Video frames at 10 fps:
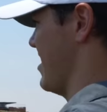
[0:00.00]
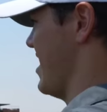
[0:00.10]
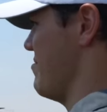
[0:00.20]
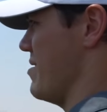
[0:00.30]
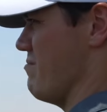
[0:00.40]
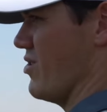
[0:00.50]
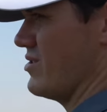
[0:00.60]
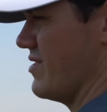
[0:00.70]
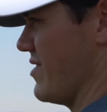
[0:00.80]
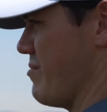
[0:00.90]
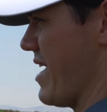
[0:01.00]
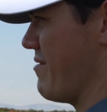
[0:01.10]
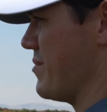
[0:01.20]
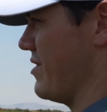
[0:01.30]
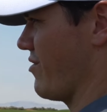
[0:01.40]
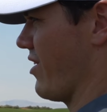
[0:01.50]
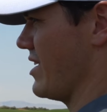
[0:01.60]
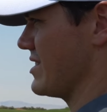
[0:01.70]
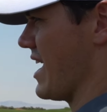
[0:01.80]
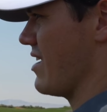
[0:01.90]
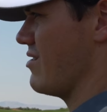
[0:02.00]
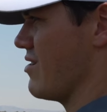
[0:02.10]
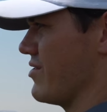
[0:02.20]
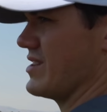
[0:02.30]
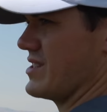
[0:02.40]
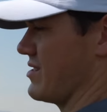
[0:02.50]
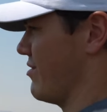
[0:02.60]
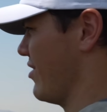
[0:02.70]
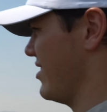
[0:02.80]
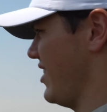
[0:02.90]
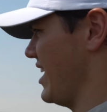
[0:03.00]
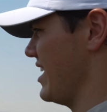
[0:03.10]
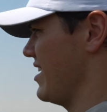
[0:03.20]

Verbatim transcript: I mean, most of them have been friends. I don't know if this is a friendly.